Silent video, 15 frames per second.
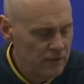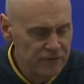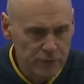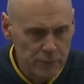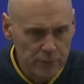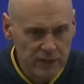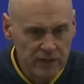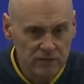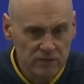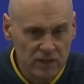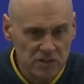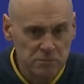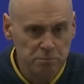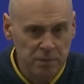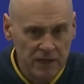threes
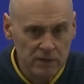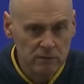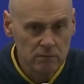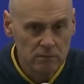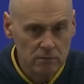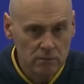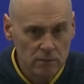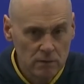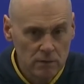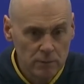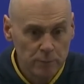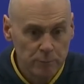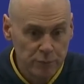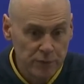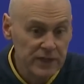has been
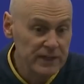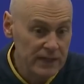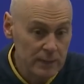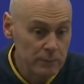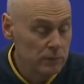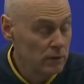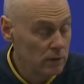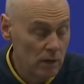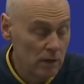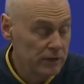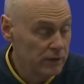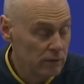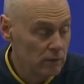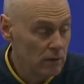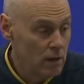pretty damn good all
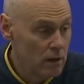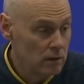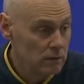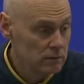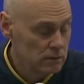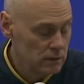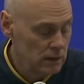year long.